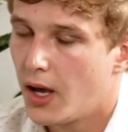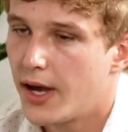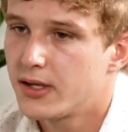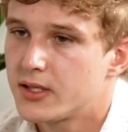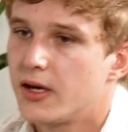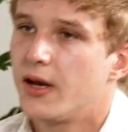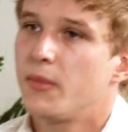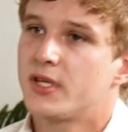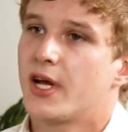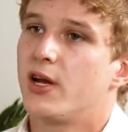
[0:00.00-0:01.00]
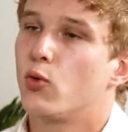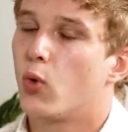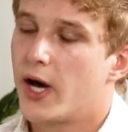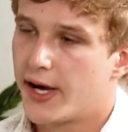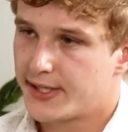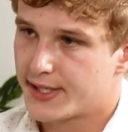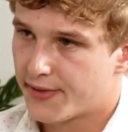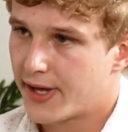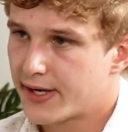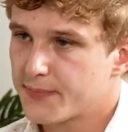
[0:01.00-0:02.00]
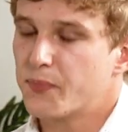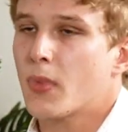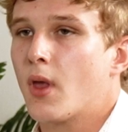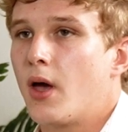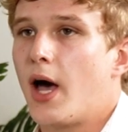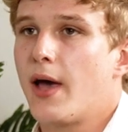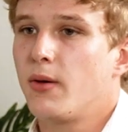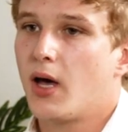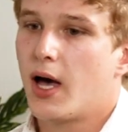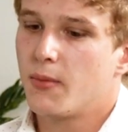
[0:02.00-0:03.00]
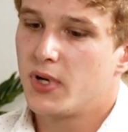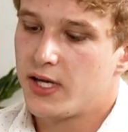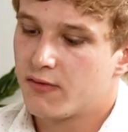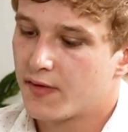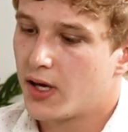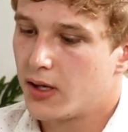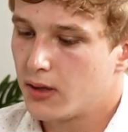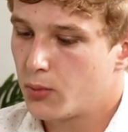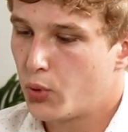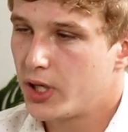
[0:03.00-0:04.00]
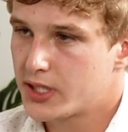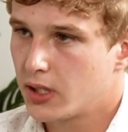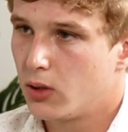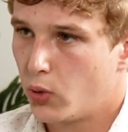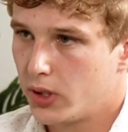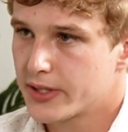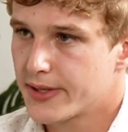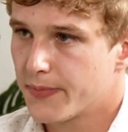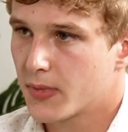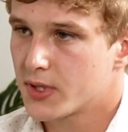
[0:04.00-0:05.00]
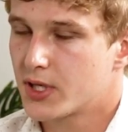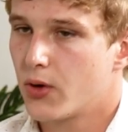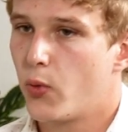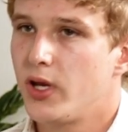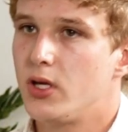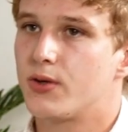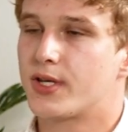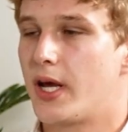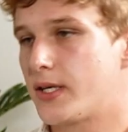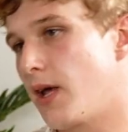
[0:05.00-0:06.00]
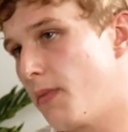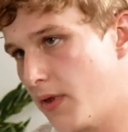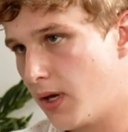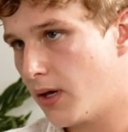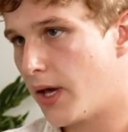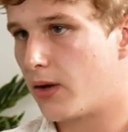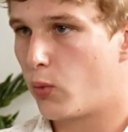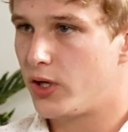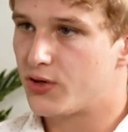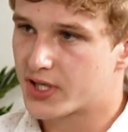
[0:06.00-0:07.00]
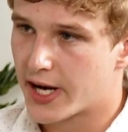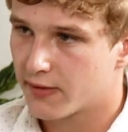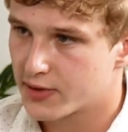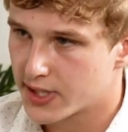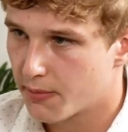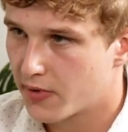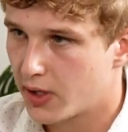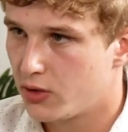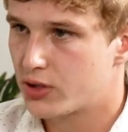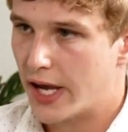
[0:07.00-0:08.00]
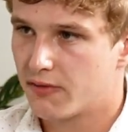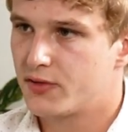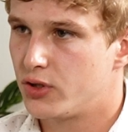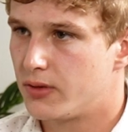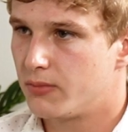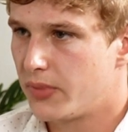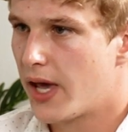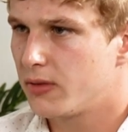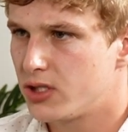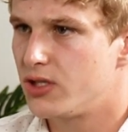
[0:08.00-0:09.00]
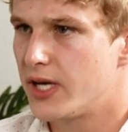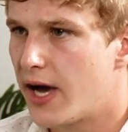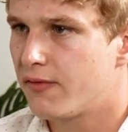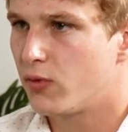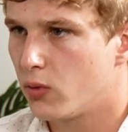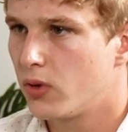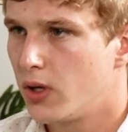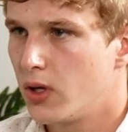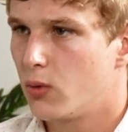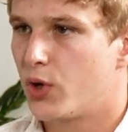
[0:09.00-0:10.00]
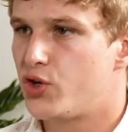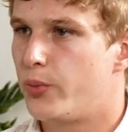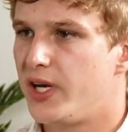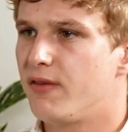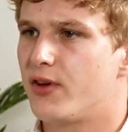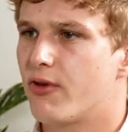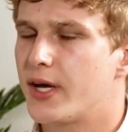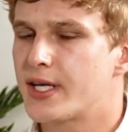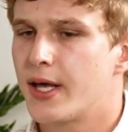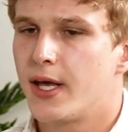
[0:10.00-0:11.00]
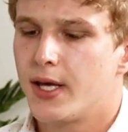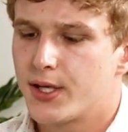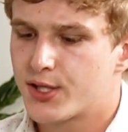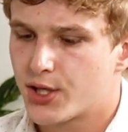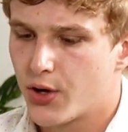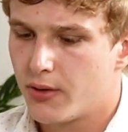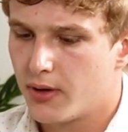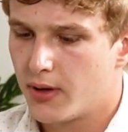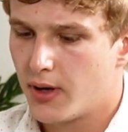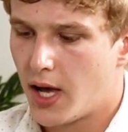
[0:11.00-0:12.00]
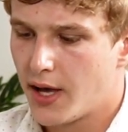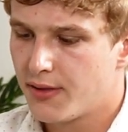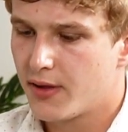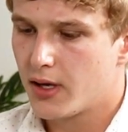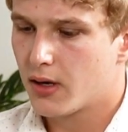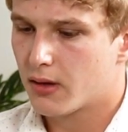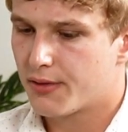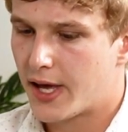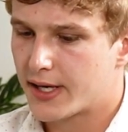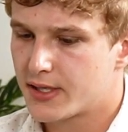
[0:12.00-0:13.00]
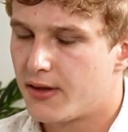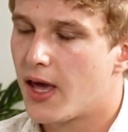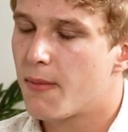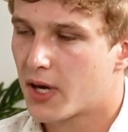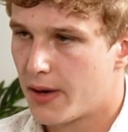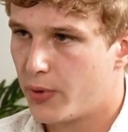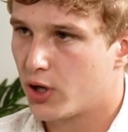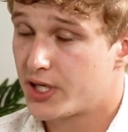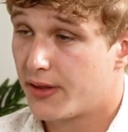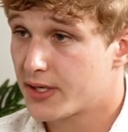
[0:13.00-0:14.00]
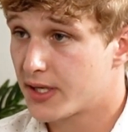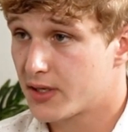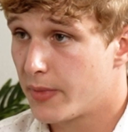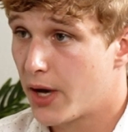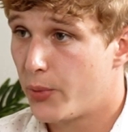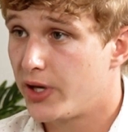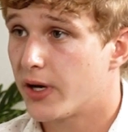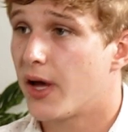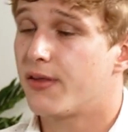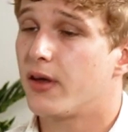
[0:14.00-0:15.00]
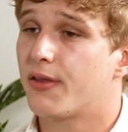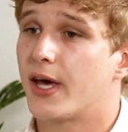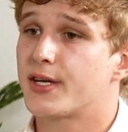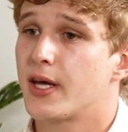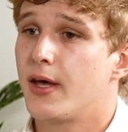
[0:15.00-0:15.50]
And let me tell you why I did that. I believe in political loyalty. So when you say something and when you stand for something, you have to be able to die for what you believe in, right? So I think that the MK party, and this is my opinion, I think that